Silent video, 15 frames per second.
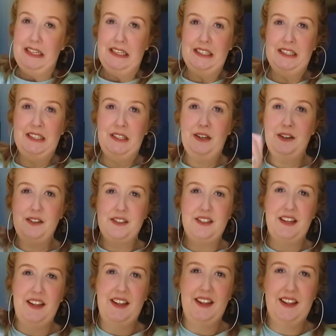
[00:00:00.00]
Not
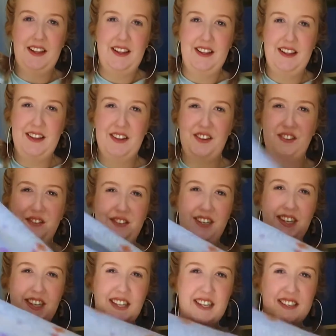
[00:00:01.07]

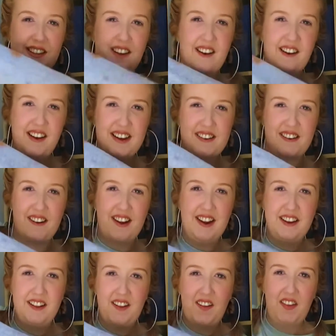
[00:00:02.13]
really
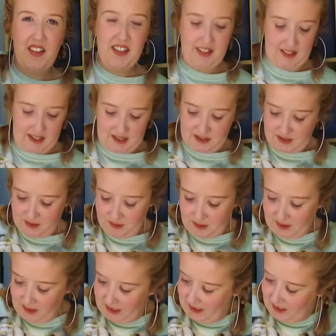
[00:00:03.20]
tie-dyed. I just
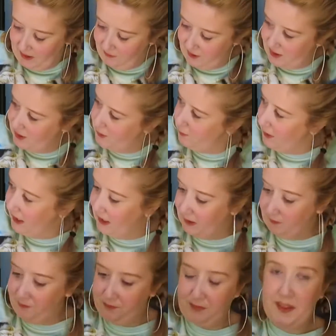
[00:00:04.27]
look like I've just
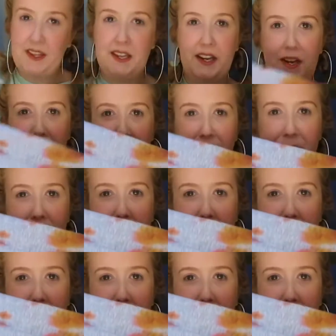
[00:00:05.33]
been, you know,